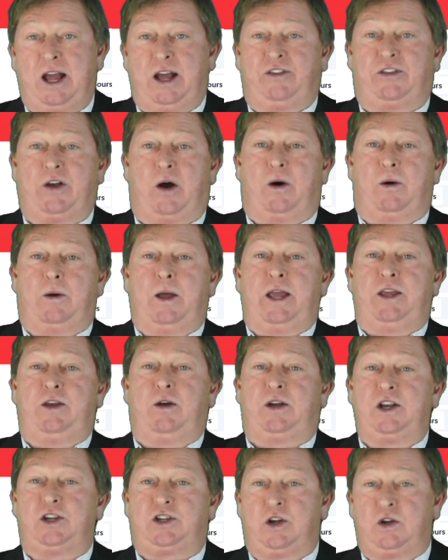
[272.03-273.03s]
So
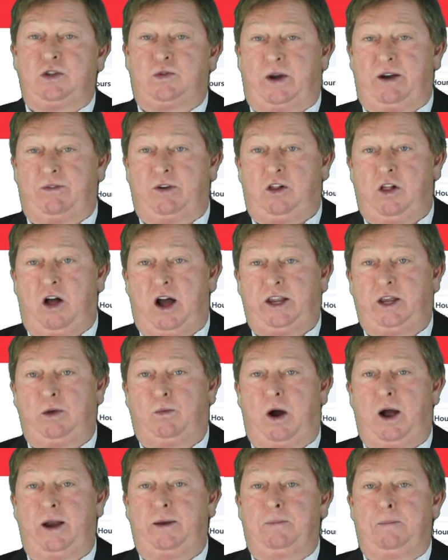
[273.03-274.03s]
you can choose whatever clock you
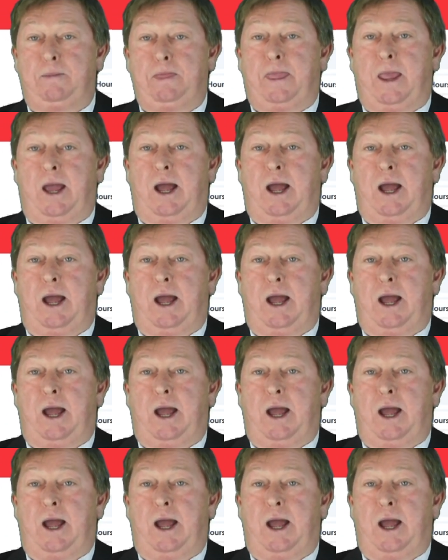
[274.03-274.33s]
want.